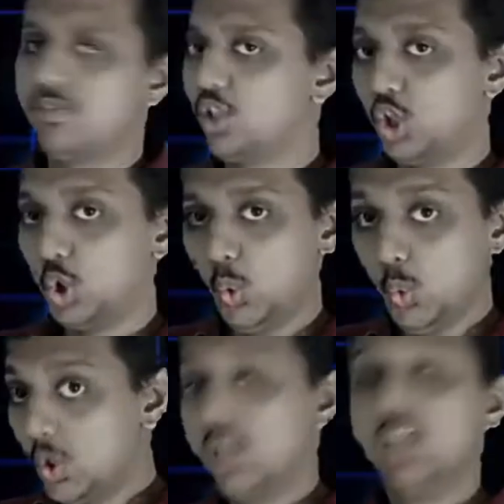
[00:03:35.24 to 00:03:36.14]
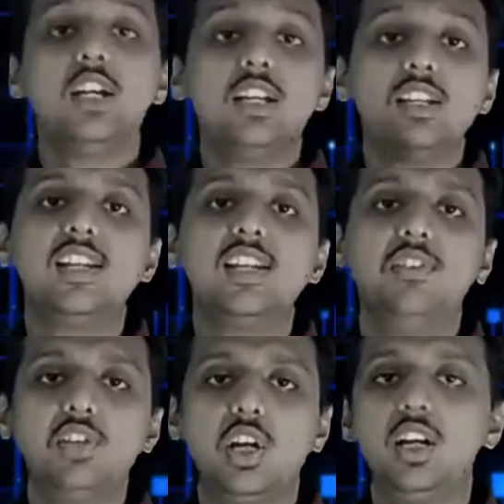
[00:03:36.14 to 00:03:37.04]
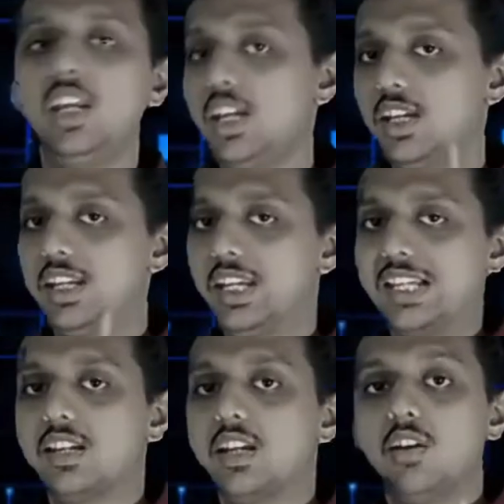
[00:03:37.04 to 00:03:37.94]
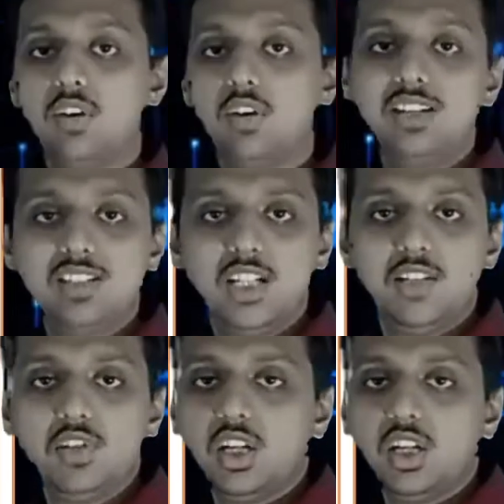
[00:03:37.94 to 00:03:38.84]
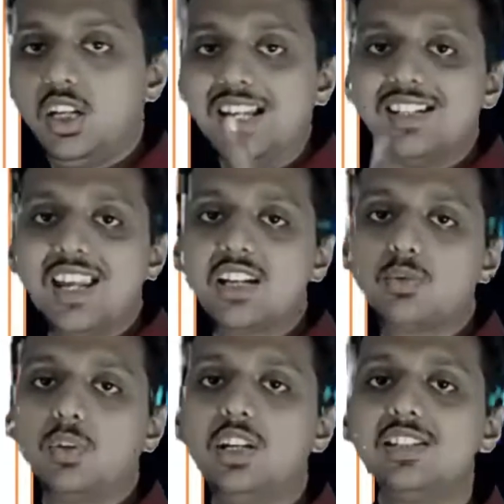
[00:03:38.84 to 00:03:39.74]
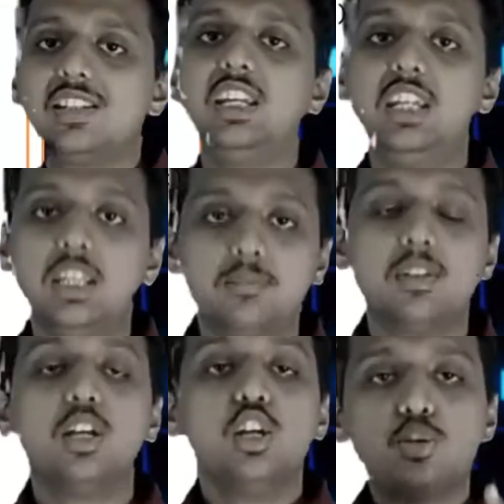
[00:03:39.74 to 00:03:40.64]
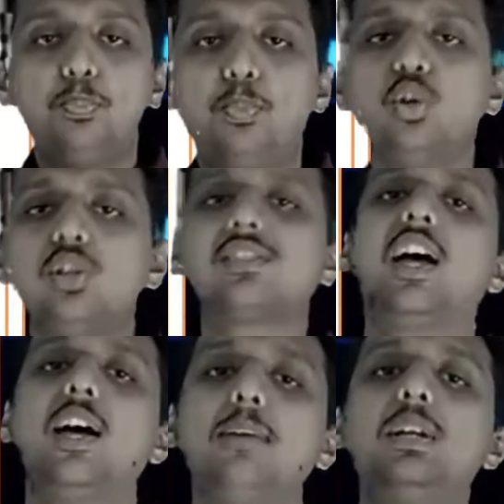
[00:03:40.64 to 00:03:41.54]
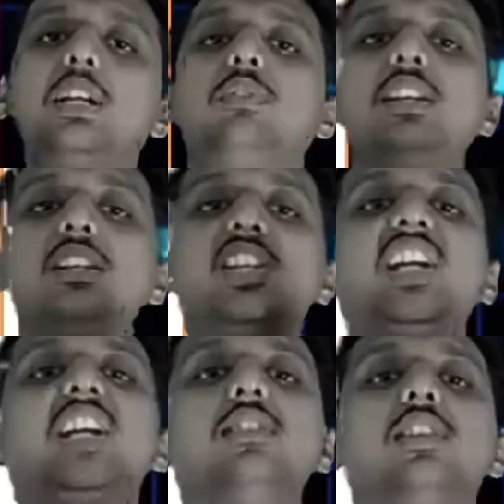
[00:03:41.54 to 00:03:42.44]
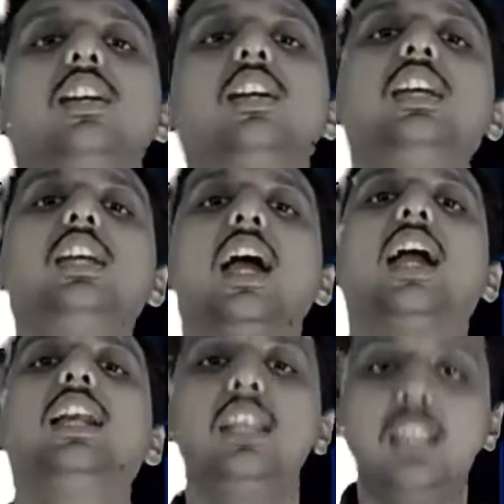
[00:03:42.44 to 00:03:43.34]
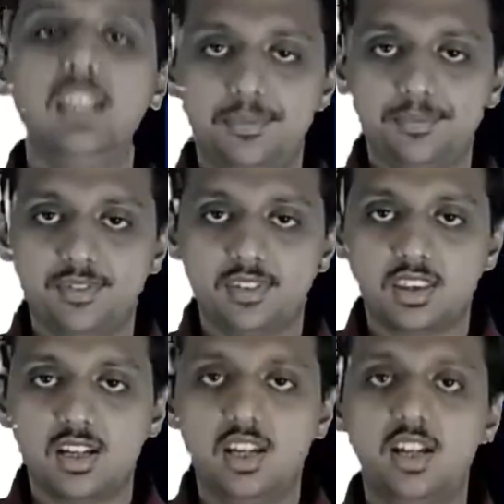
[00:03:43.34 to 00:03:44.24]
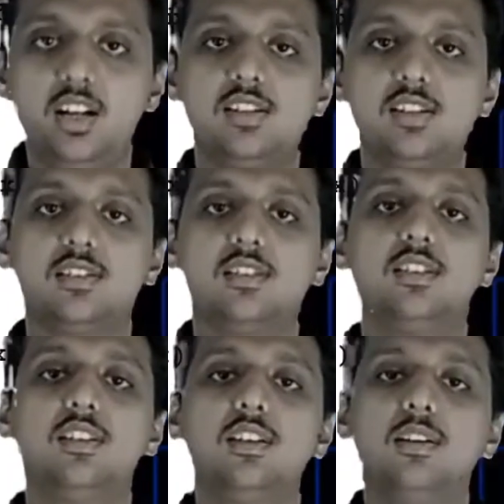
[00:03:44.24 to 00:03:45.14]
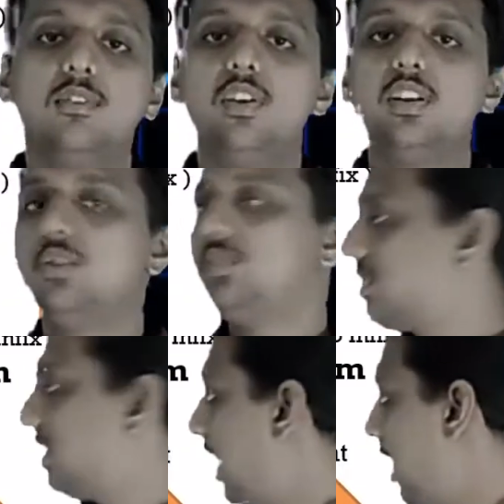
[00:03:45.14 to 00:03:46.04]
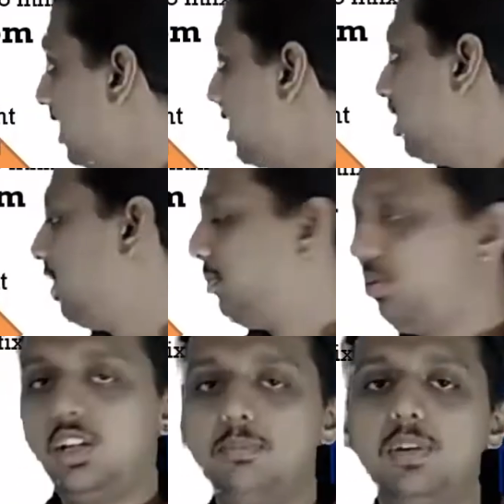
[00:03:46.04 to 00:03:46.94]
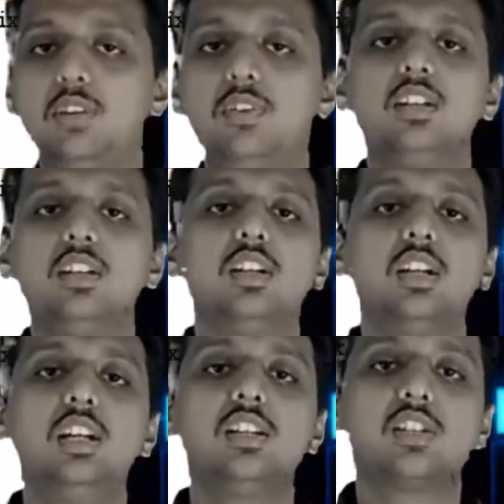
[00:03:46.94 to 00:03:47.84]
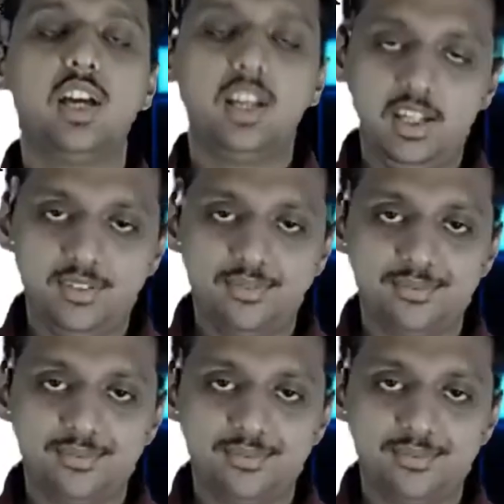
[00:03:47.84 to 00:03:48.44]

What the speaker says: No. C division D? Yes. One is C division D and next one is E. So put star between C division D and E. Here it is. Find out the star, put it between D star E.